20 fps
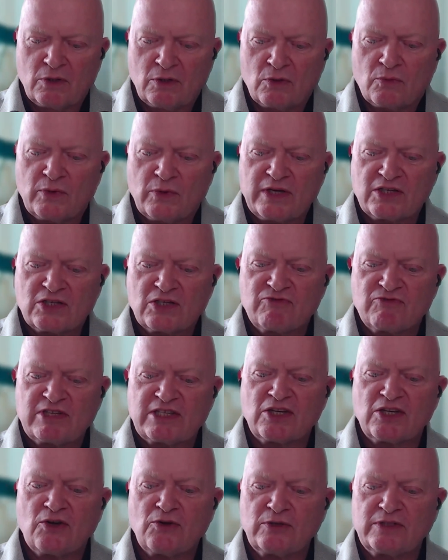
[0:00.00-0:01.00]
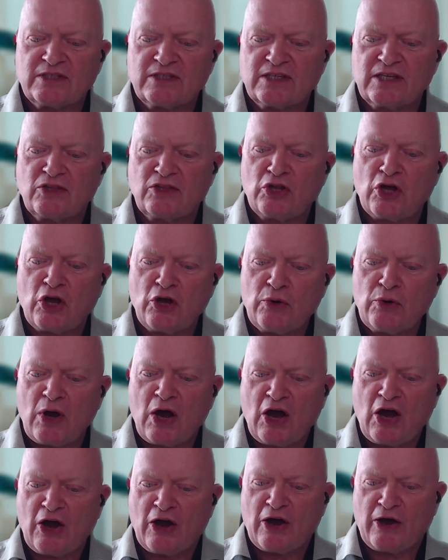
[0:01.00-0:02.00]
which resulted in no
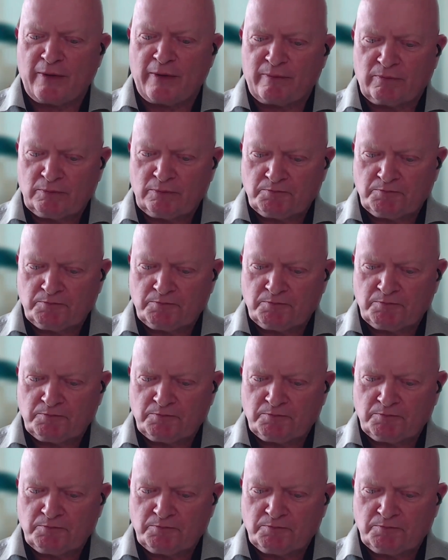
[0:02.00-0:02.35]
harm,